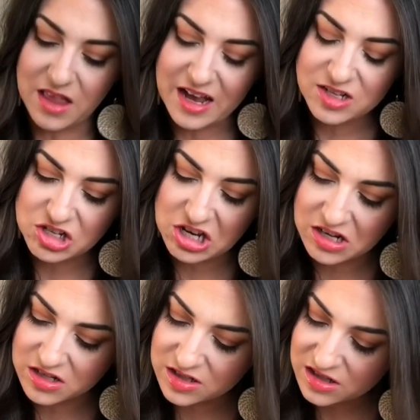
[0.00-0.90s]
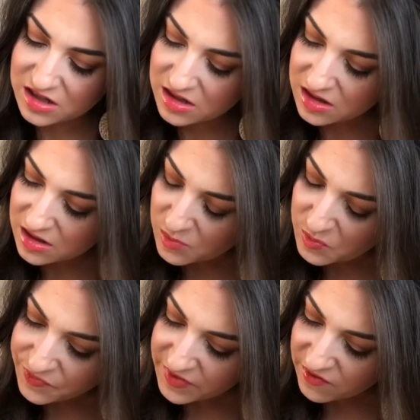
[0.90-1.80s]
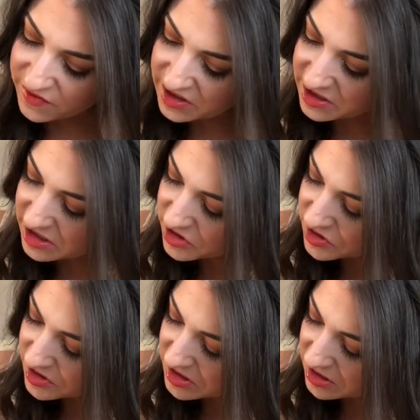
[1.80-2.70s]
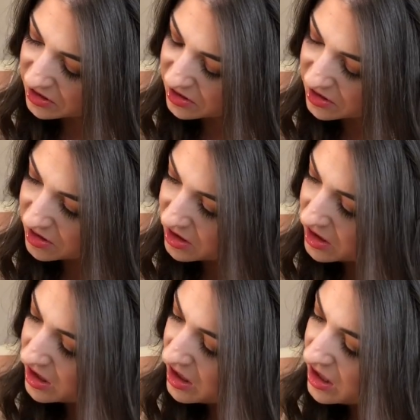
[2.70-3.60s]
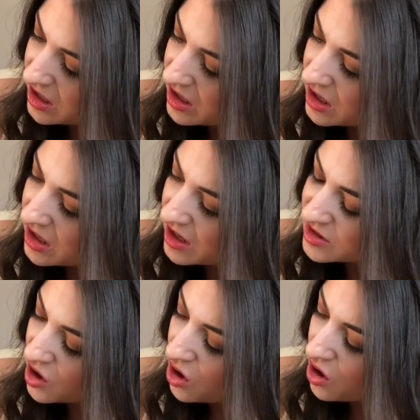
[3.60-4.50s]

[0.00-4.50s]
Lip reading: last shade is very interesting. It's,